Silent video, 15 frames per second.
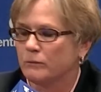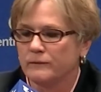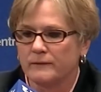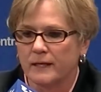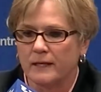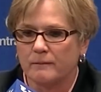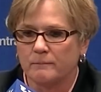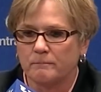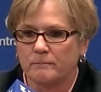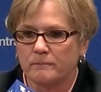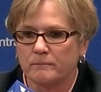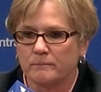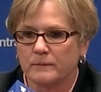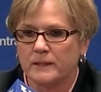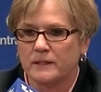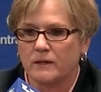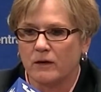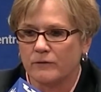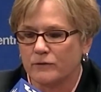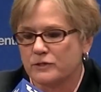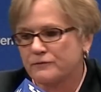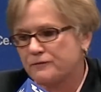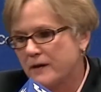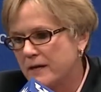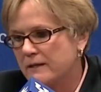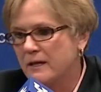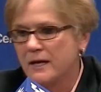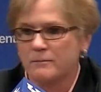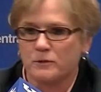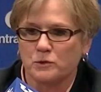We've got to be, there's a fine
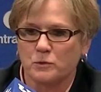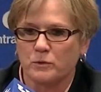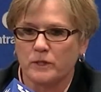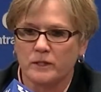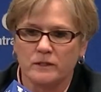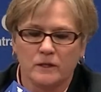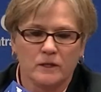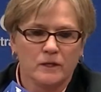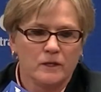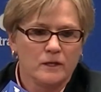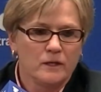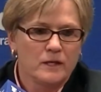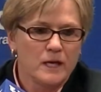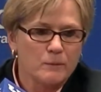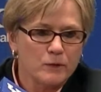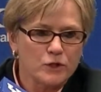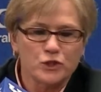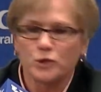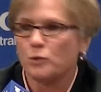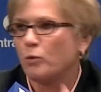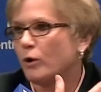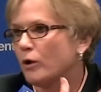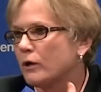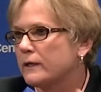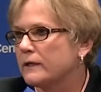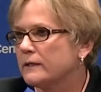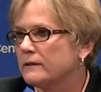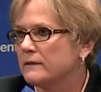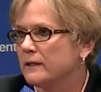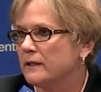line between how much you work
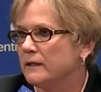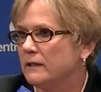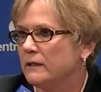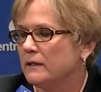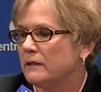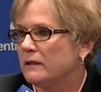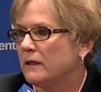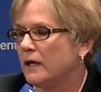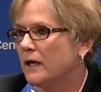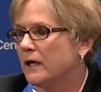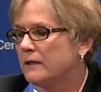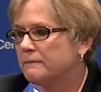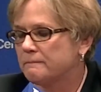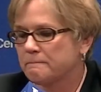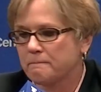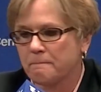and, and then uh,